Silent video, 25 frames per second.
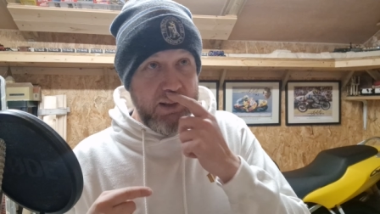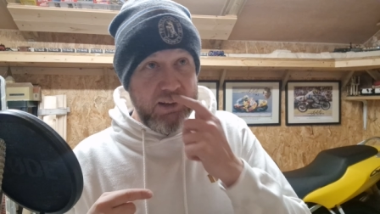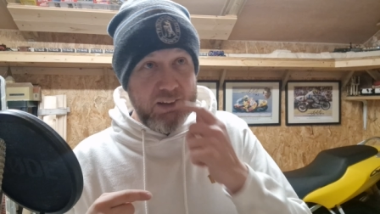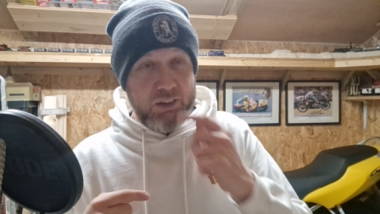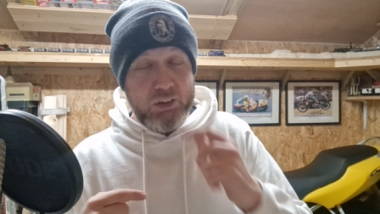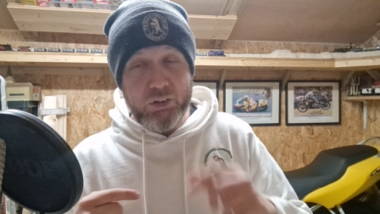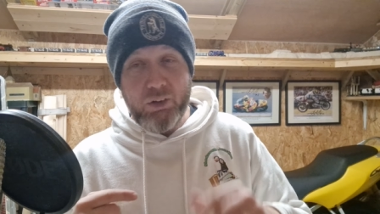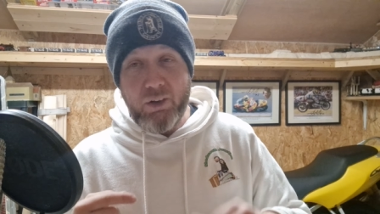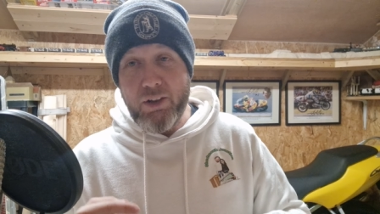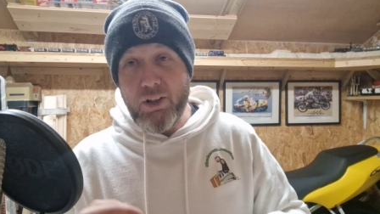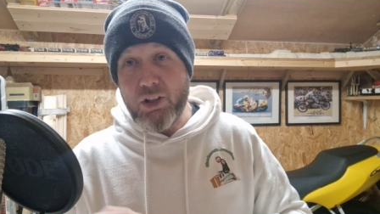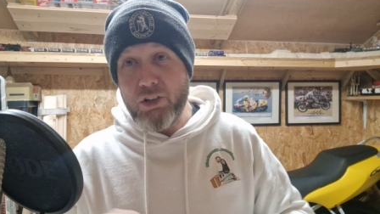
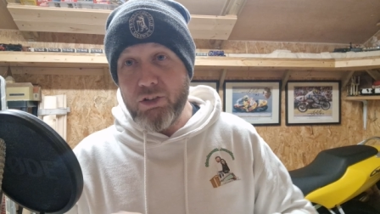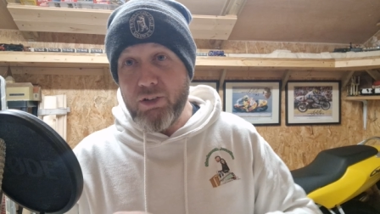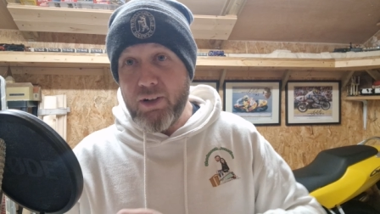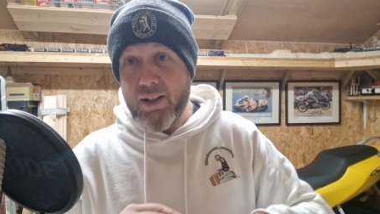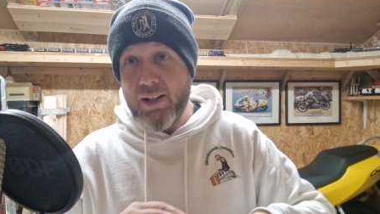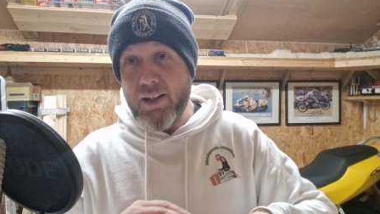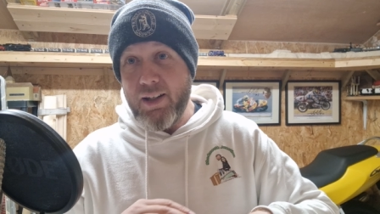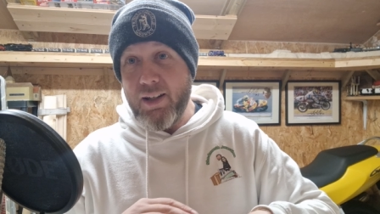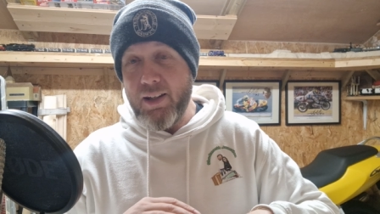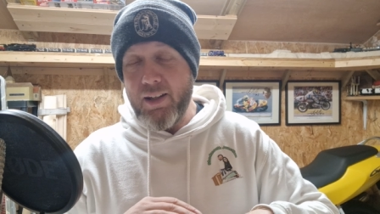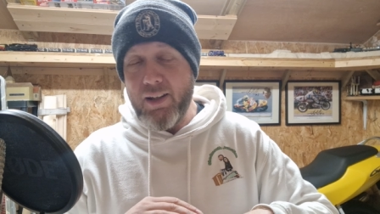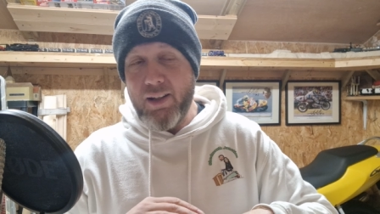trying to
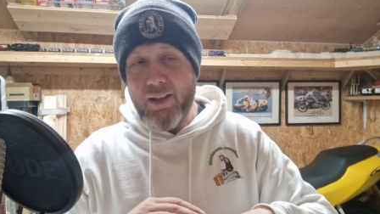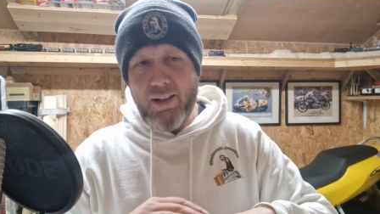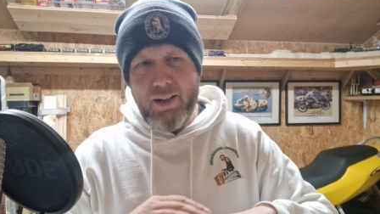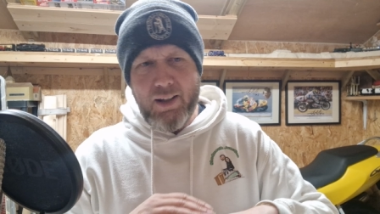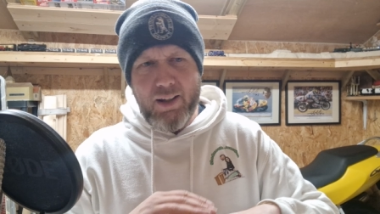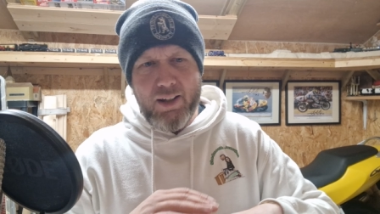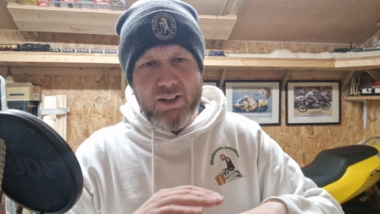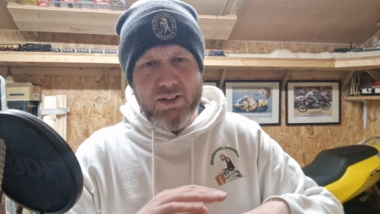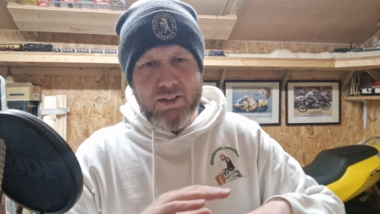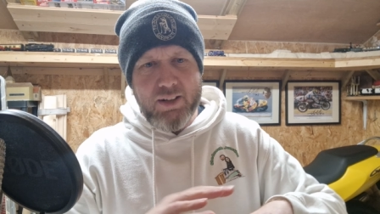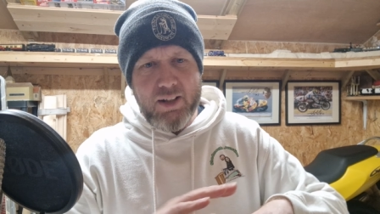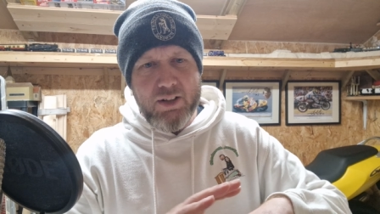create
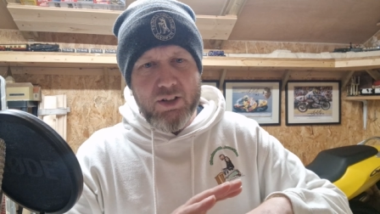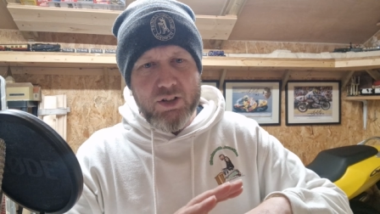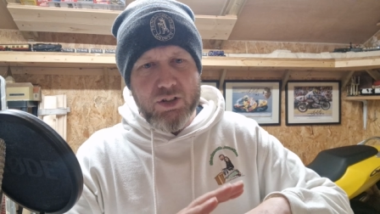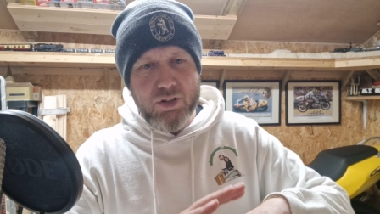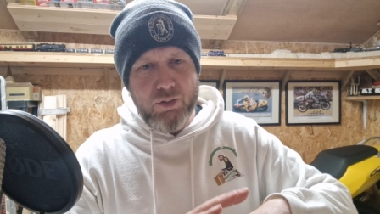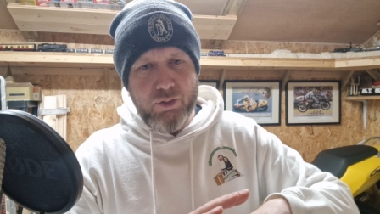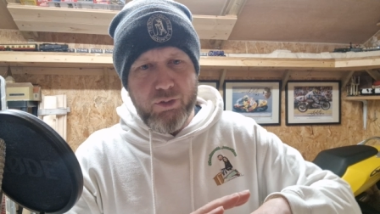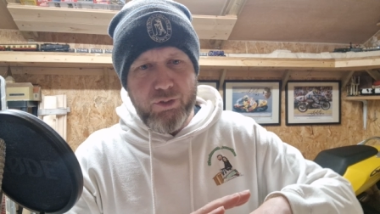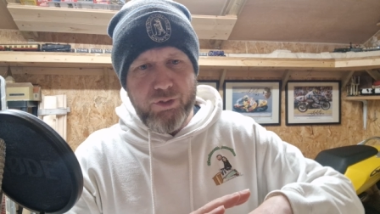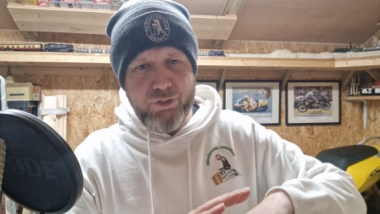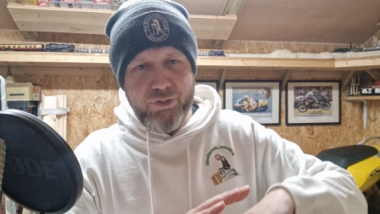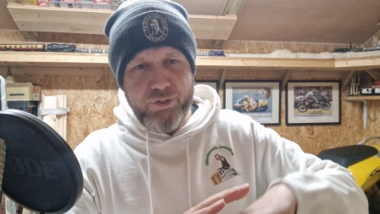a sense
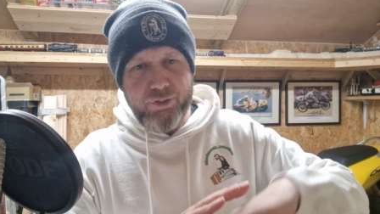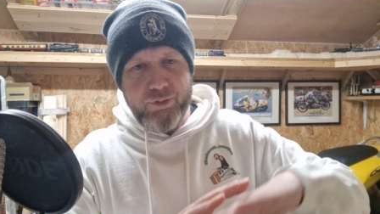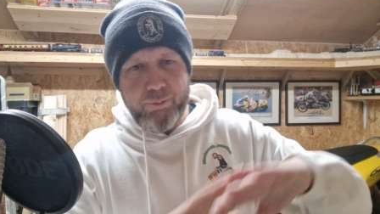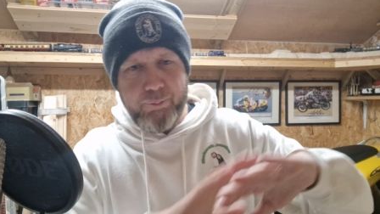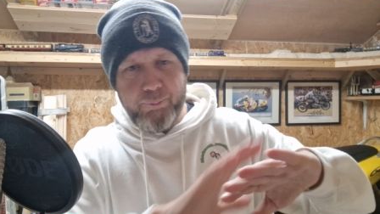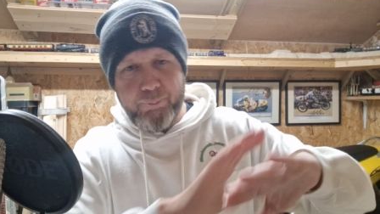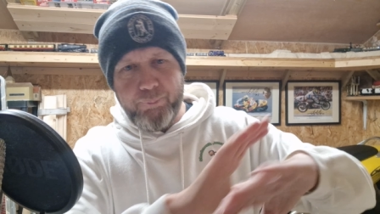of